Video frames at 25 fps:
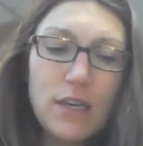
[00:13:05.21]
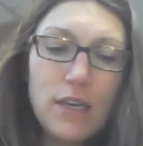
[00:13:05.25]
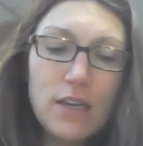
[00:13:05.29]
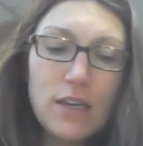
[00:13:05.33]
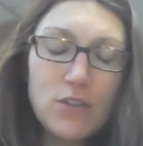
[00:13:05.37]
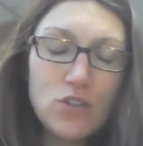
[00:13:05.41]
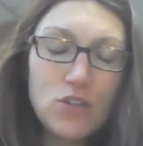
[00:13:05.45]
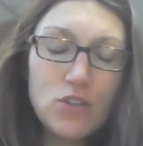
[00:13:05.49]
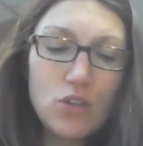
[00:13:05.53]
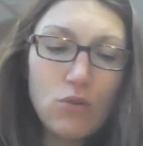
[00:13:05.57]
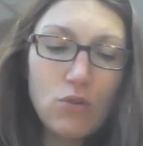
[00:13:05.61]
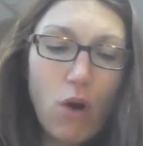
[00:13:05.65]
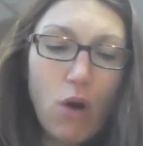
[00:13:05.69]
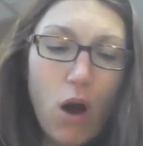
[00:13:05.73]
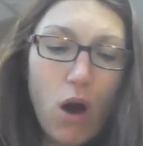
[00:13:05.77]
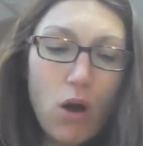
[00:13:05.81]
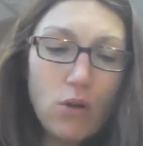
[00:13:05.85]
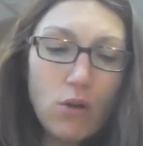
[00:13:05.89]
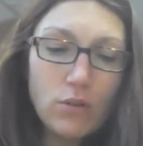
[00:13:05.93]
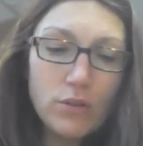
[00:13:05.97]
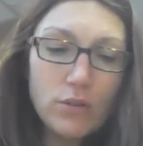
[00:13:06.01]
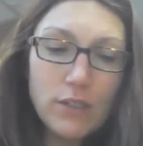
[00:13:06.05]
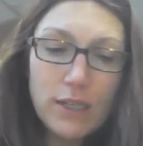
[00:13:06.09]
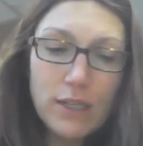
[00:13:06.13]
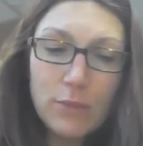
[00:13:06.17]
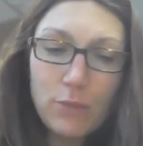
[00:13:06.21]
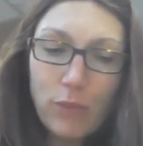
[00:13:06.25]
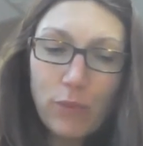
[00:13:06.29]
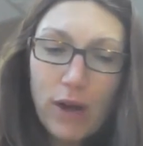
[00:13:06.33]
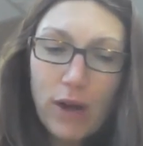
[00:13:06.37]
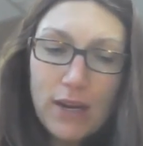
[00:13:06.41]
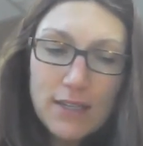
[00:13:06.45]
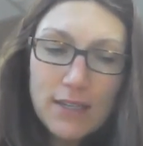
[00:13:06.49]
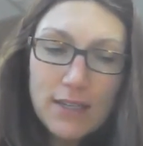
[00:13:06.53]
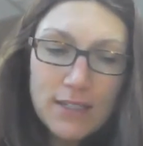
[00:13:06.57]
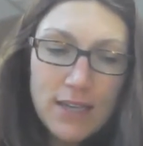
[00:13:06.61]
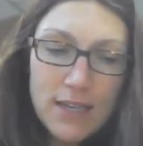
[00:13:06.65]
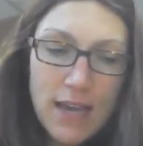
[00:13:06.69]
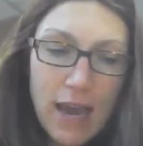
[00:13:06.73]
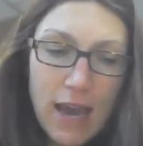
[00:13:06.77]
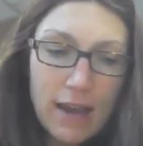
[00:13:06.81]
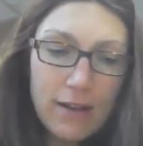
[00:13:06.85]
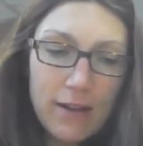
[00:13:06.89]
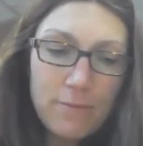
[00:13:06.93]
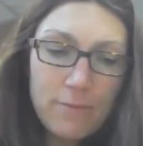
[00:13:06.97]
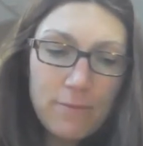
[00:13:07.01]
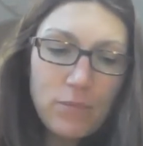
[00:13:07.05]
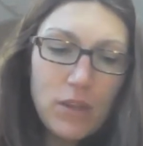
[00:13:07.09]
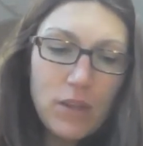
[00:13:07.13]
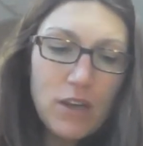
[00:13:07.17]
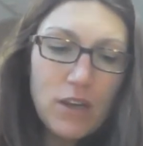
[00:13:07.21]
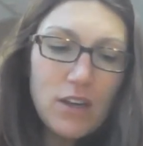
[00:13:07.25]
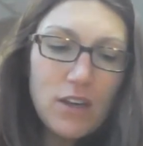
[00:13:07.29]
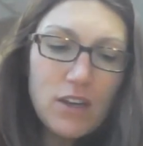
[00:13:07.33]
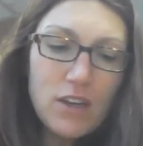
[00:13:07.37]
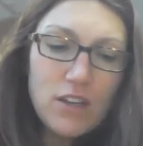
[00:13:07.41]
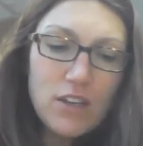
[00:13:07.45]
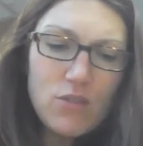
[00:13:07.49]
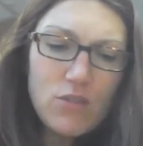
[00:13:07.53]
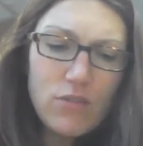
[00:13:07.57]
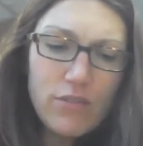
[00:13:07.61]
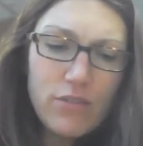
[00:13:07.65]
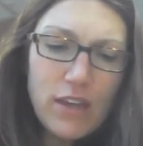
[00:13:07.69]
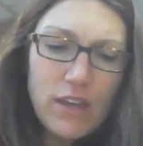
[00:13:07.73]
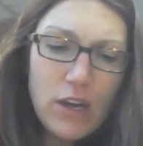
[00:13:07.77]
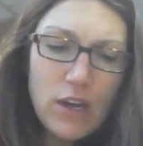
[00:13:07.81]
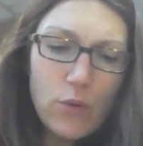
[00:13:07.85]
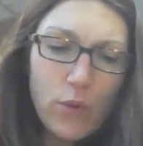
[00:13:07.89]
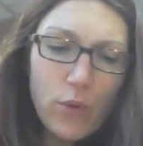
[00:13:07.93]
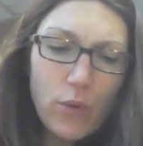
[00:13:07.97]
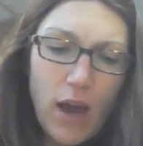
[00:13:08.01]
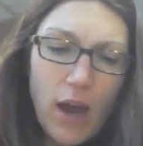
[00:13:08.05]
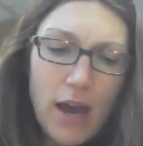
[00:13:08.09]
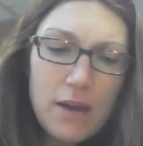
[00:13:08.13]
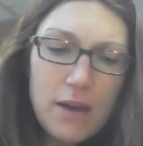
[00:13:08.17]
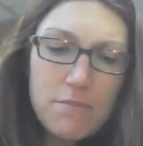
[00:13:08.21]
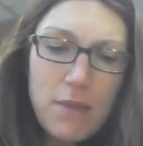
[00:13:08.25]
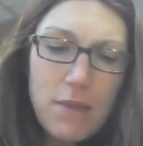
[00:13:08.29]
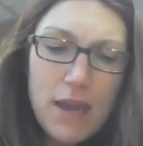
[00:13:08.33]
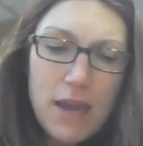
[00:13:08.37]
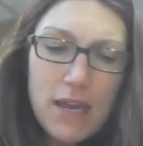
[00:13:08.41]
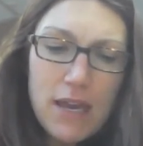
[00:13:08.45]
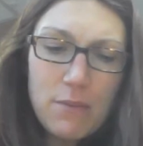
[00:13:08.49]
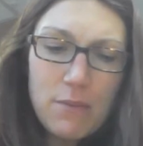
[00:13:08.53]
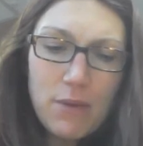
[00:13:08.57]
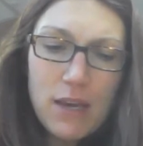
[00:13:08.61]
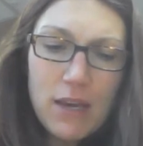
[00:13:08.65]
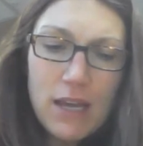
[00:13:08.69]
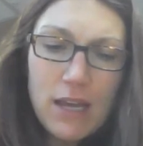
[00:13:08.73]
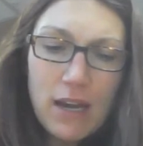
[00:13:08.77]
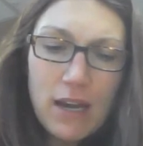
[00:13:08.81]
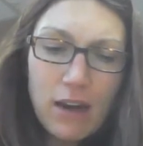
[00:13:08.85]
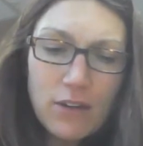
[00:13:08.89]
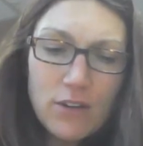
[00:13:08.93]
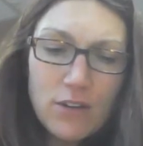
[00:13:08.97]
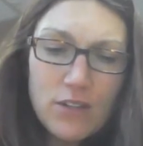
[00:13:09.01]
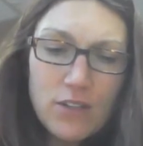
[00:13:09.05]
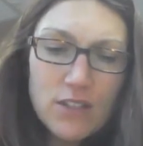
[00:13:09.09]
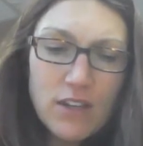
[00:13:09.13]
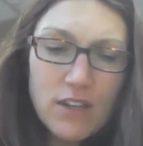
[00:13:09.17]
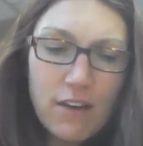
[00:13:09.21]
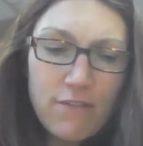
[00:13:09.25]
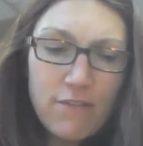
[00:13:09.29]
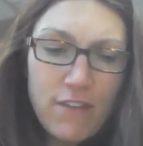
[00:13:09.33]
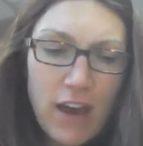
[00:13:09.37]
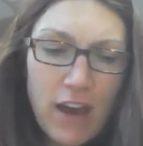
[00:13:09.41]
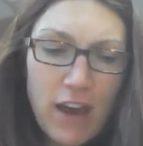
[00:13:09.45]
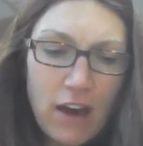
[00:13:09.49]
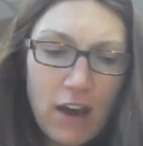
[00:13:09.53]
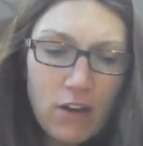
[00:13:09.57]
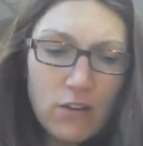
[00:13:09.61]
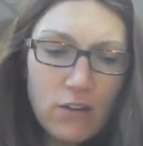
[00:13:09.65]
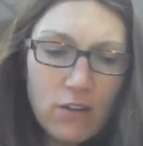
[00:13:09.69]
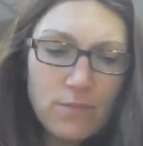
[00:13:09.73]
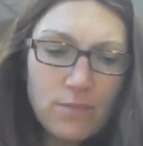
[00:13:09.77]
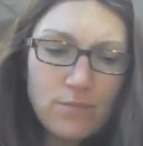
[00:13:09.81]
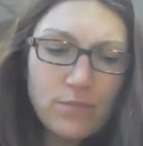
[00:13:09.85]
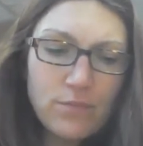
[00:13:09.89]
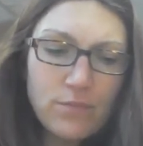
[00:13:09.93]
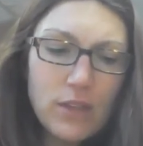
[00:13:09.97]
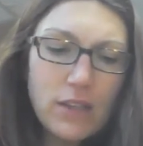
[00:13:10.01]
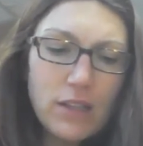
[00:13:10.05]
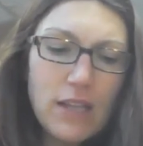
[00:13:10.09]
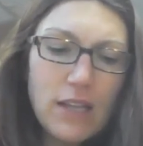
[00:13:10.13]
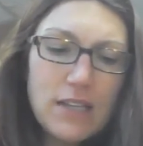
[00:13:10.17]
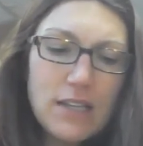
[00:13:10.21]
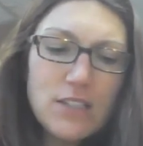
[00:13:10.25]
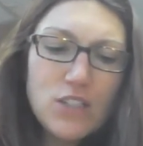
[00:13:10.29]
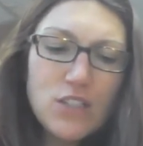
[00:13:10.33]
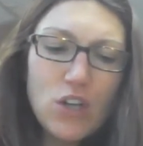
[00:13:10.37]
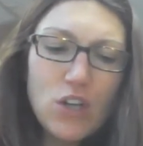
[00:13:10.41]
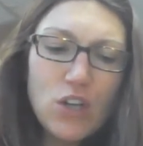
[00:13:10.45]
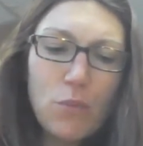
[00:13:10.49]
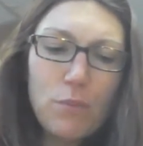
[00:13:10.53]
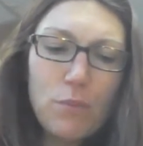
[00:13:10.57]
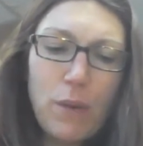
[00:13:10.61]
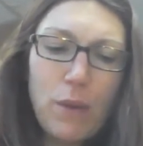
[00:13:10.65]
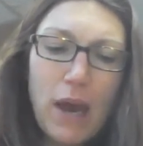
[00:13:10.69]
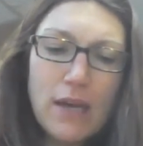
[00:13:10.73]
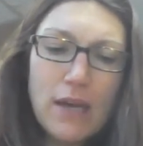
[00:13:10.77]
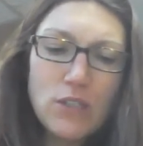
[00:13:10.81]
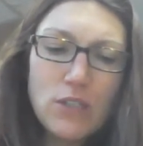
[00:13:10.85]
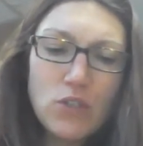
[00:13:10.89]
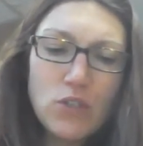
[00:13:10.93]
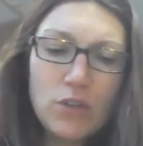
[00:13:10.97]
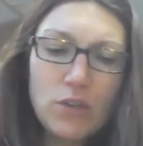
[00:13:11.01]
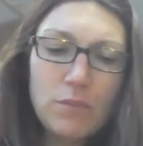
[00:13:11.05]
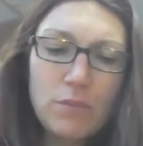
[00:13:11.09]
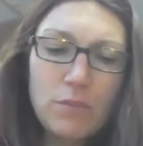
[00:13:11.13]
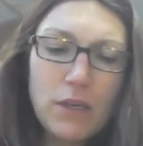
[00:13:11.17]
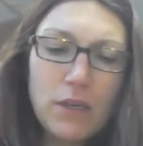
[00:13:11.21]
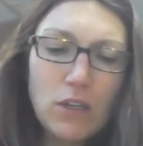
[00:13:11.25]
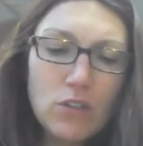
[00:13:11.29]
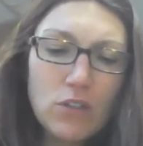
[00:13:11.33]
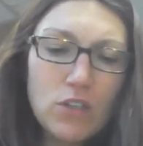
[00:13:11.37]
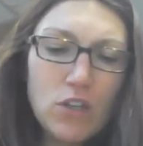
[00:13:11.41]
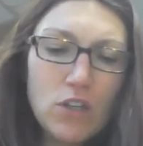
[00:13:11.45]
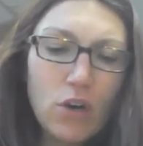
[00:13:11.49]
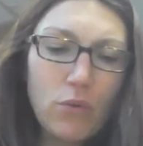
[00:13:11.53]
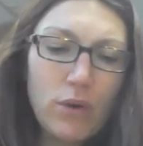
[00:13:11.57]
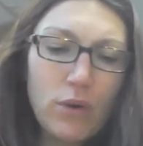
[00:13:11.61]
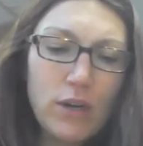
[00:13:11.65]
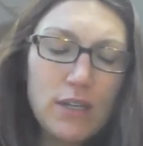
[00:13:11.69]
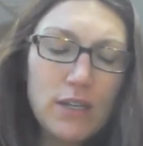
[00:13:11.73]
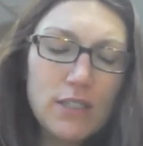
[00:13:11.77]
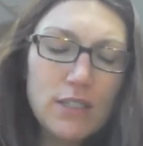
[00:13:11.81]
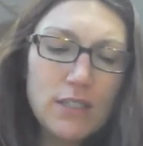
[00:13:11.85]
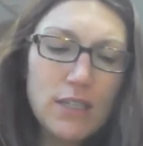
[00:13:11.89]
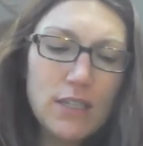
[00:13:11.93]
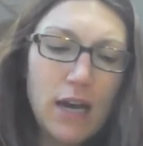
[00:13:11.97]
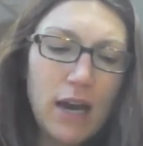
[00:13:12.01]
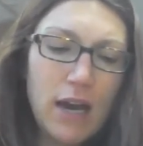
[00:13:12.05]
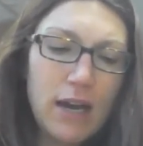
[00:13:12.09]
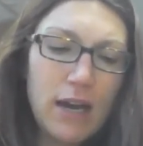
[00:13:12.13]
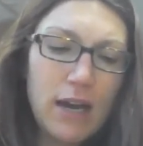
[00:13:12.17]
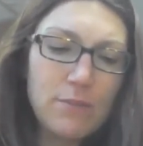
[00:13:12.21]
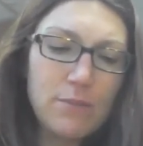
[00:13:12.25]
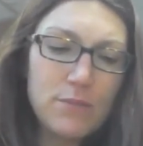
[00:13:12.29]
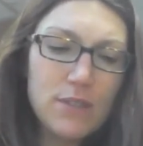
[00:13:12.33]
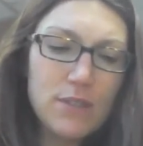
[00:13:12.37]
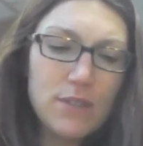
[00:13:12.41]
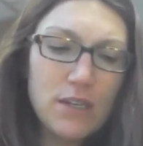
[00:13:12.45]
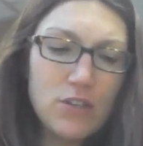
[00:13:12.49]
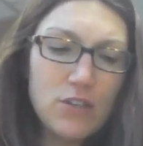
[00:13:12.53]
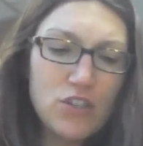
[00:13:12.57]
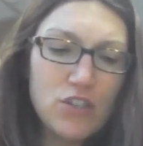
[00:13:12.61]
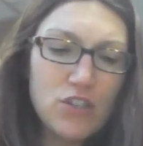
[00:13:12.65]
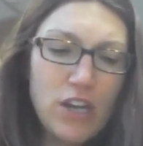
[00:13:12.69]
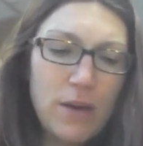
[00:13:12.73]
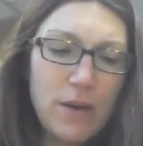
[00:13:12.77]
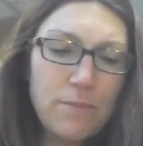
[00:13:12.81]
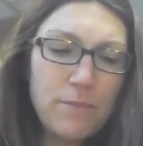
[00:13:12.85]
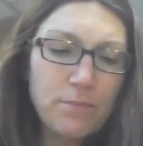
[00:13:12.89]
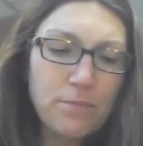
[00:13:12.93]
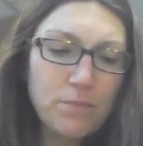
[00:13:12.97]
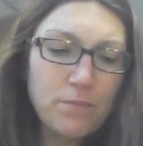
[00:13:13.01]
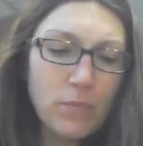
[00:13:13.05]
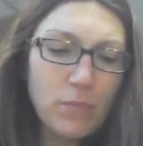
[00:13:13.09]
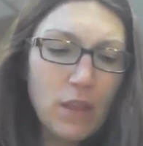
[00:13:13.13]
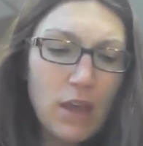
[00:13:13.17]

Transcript: "He's too old. He'd break his neck." "You think we ought to make him get our stuff out?" "Let's don't pester him. He'll know when it's time," said Jem.